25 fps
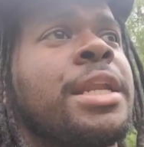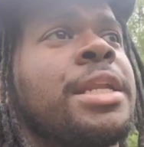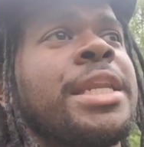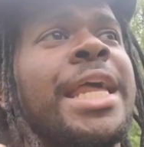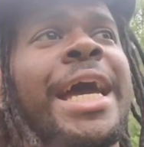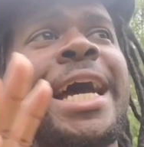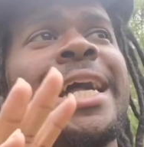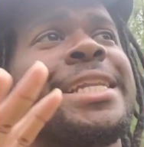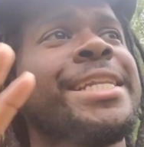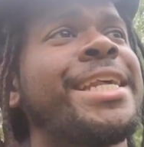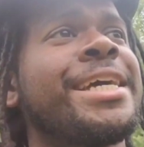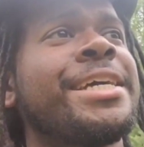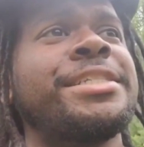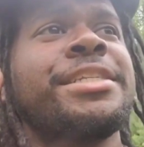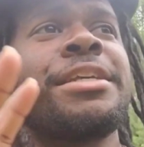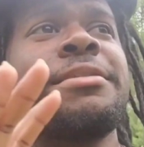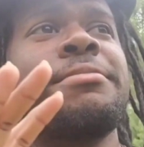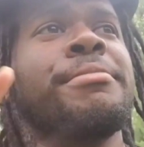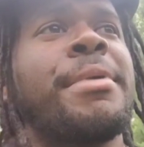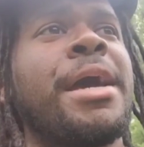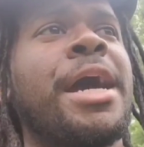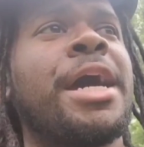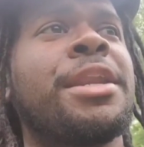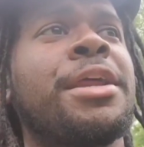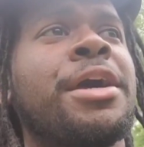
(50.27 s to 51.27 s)
That doesn't
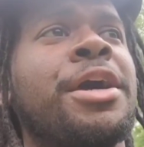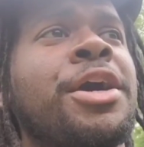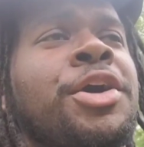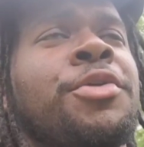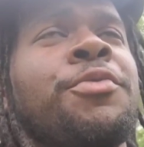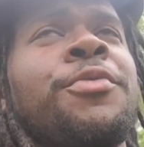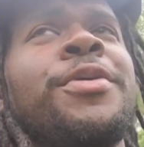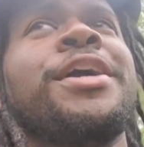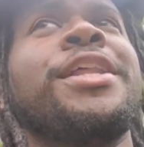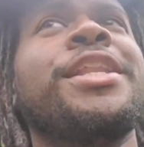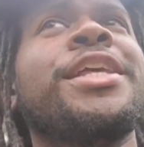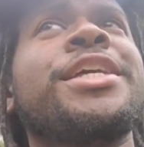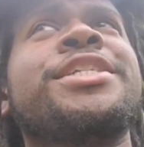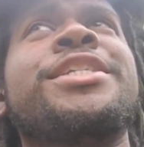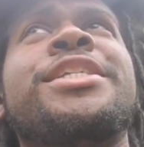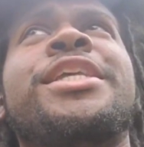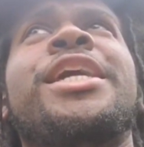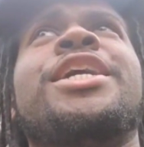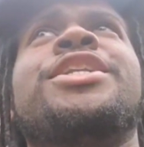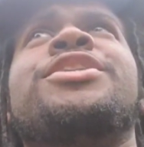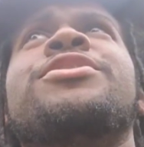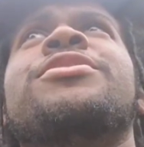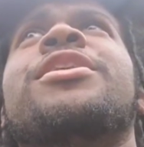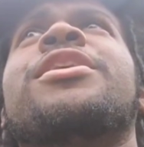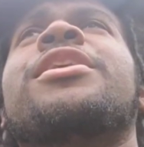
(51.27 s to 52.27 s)
matter. We just
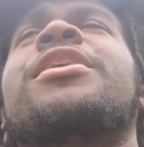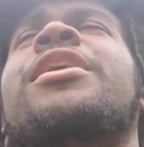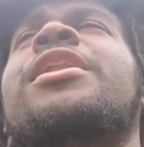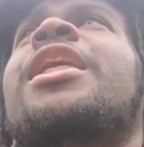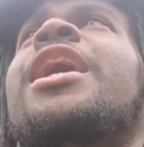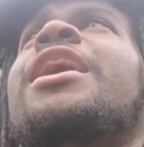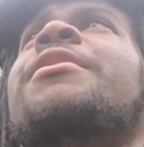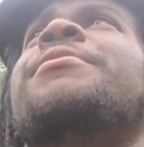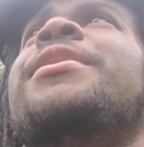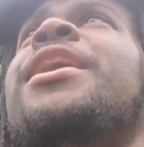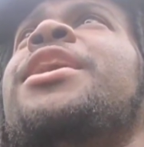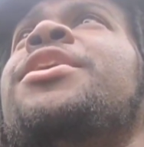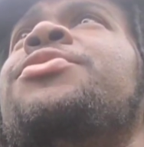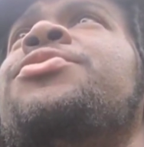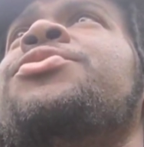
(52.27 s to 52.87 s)
need you to climb that